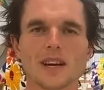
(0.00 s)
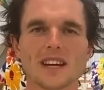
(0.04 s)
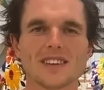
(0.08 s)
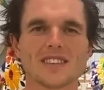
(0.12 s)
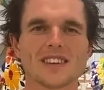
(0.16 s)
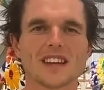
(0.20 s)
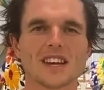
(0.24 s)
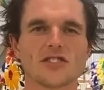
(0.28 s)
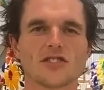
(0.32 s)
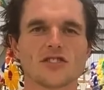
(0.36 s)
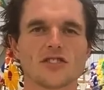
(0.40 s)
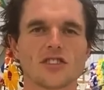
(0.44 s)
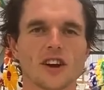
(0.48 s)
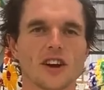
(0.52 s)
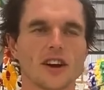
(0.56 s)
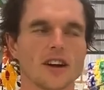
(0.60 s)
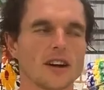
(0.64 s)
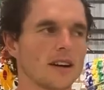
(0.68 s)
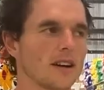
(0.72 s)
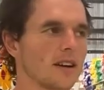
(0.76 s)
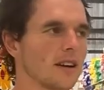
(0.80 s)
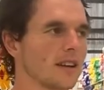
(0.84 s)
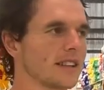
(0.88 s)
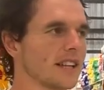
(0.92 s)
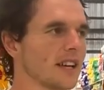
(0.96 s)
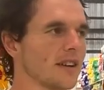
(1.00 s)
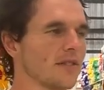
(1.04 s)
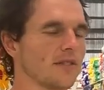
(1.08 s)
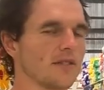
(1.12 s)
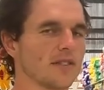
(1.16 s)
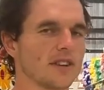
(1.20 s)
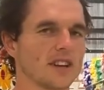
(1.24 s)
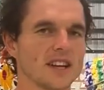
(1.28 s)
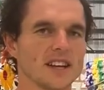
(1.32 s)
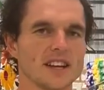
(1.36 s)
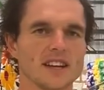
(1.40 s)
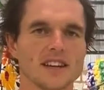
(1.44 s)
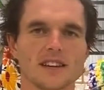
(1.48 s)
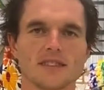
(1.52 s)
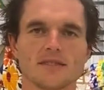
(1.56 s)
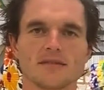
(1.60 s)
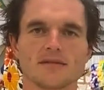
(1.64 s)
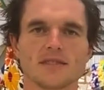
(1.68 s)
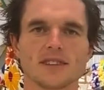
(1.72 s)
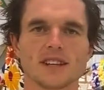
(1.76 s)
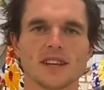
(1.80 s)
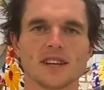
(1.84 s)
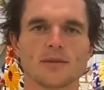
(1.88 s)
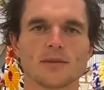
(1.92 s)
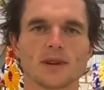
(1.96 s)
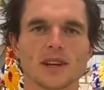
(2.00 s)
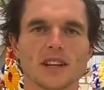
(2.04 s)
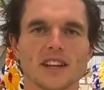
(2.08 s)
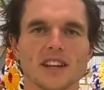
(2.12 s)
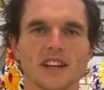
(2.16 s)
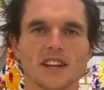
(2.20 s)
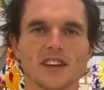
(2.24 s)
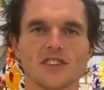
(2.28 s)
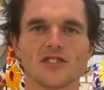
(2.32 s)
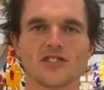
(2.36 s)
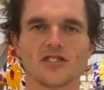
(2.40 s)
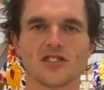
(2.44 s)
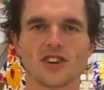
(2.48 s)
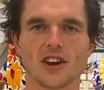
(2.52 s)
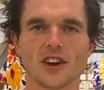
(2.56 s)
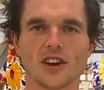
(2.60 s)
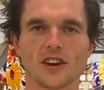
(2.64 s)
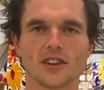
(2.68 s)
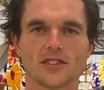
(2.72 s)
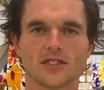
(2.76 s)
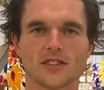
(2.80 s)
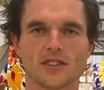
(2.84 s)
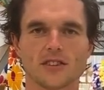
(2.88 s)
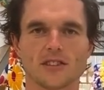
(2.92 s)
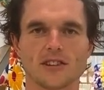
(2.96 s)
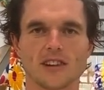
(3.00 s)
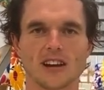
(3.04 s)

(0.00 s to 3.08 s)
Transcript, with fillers: Where's that shirt? I definitely need one of these shirts.